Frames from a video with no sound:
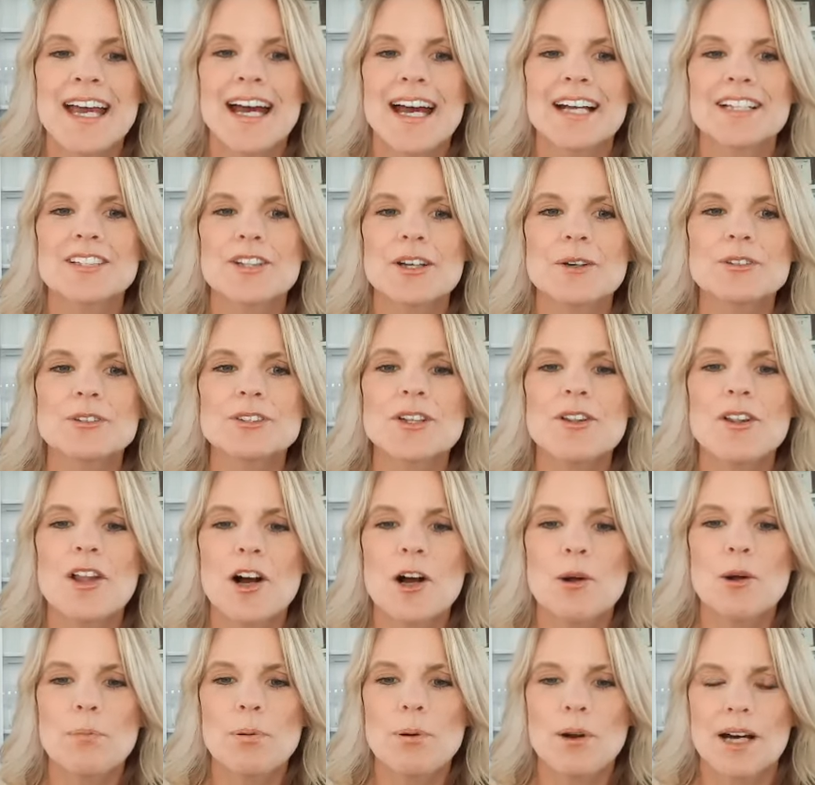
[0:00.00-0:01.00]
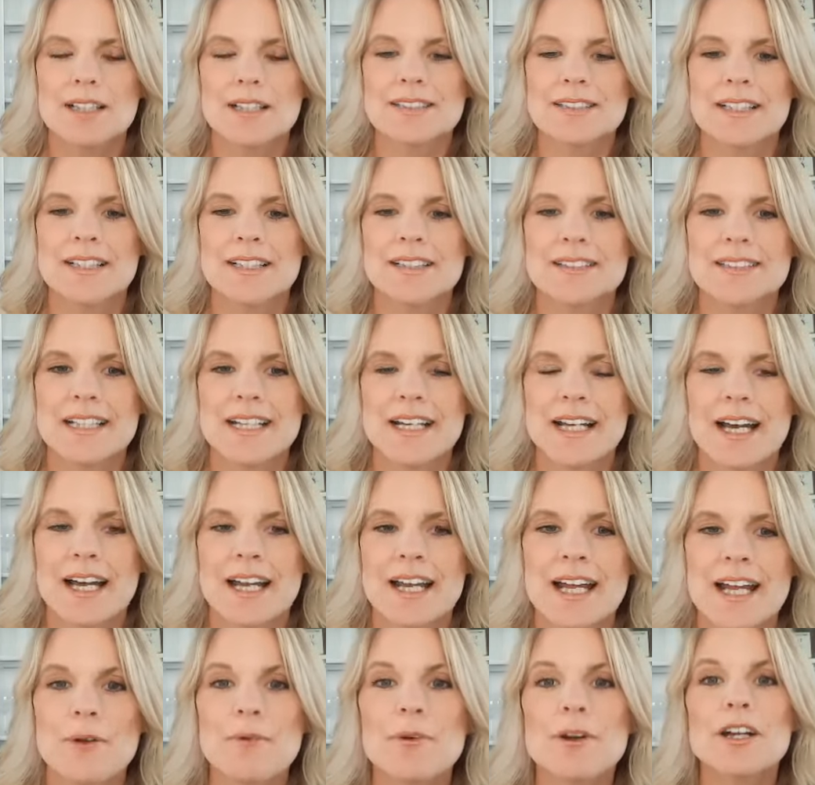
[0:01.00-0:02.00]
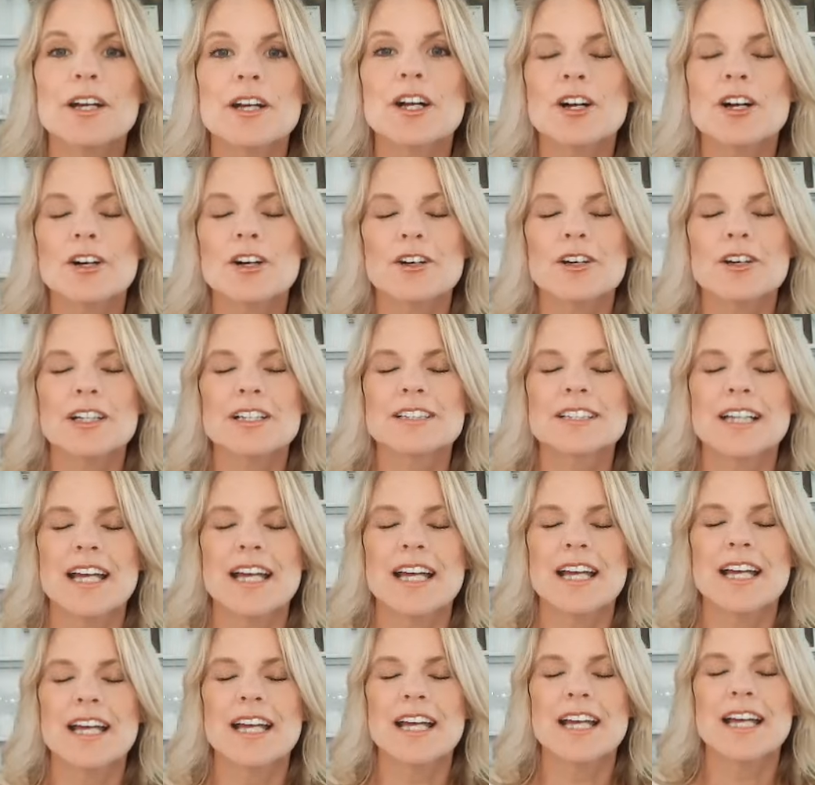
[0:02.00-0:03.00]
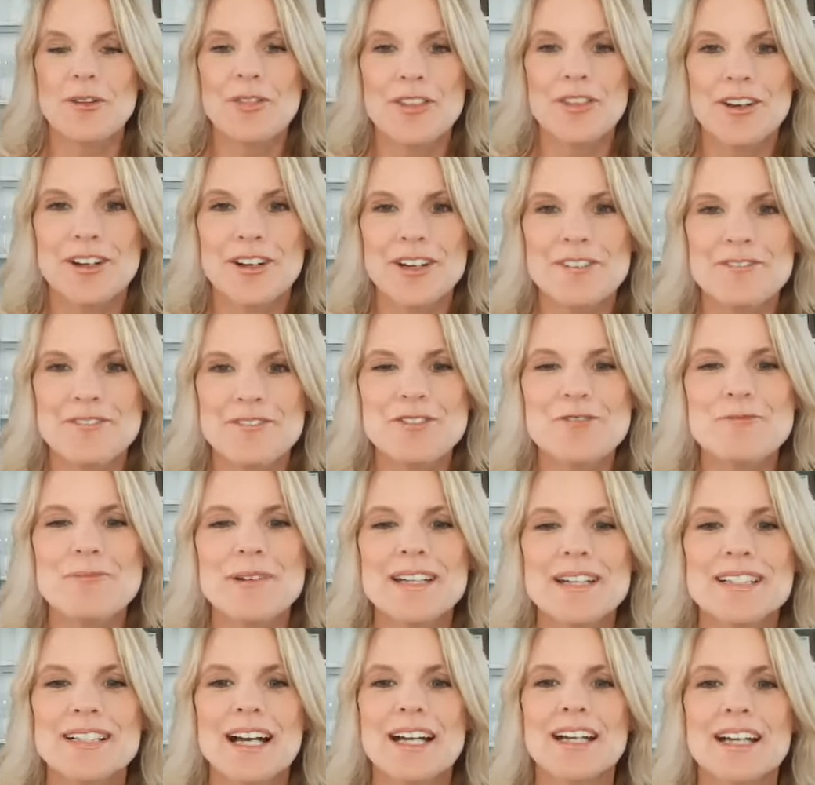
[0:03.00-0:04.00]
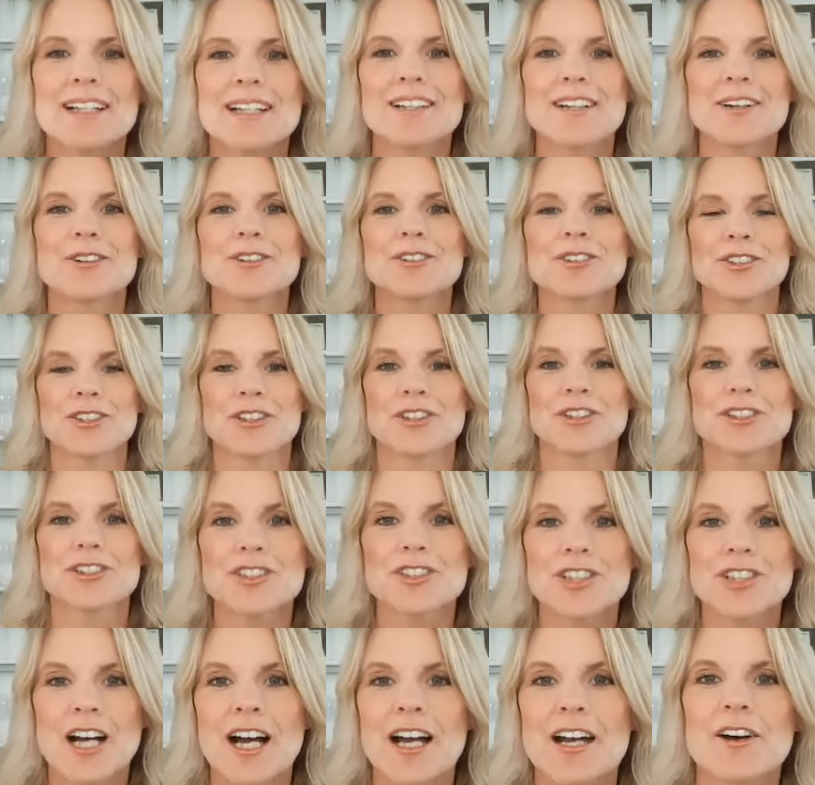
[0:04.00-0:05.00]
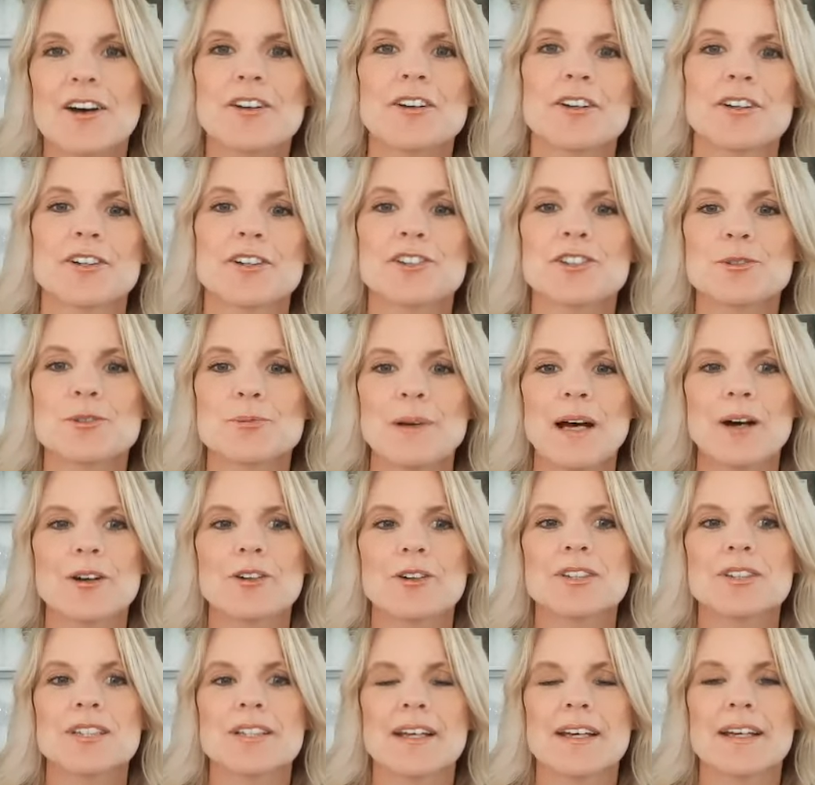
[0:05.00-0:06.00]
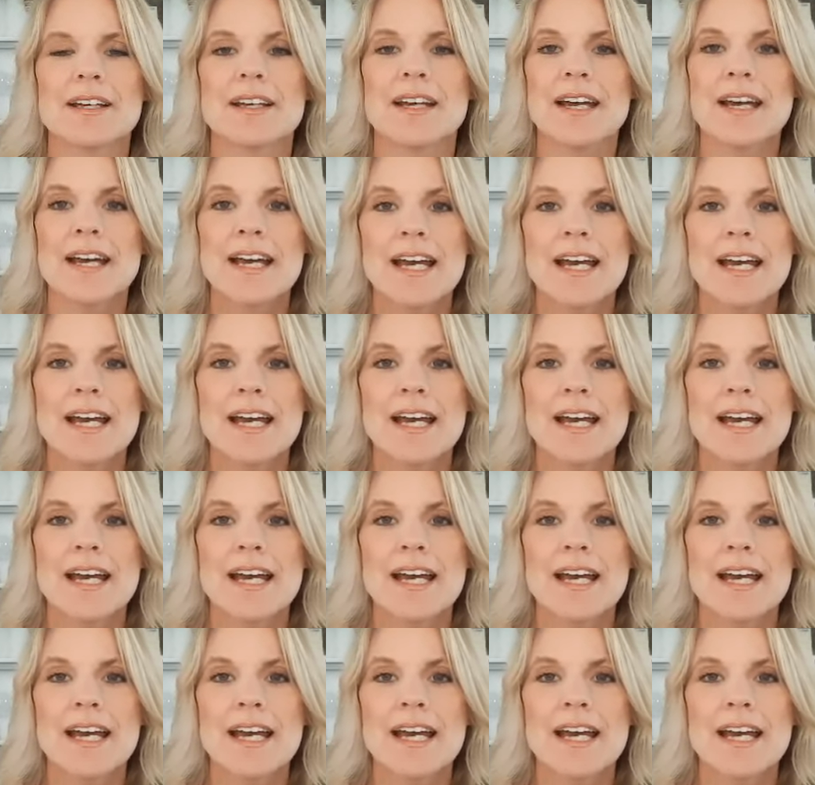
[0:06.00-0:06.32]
and so it was a long process and, and i would encourage anyone out there if you've been diagnosed or your child or your spouse like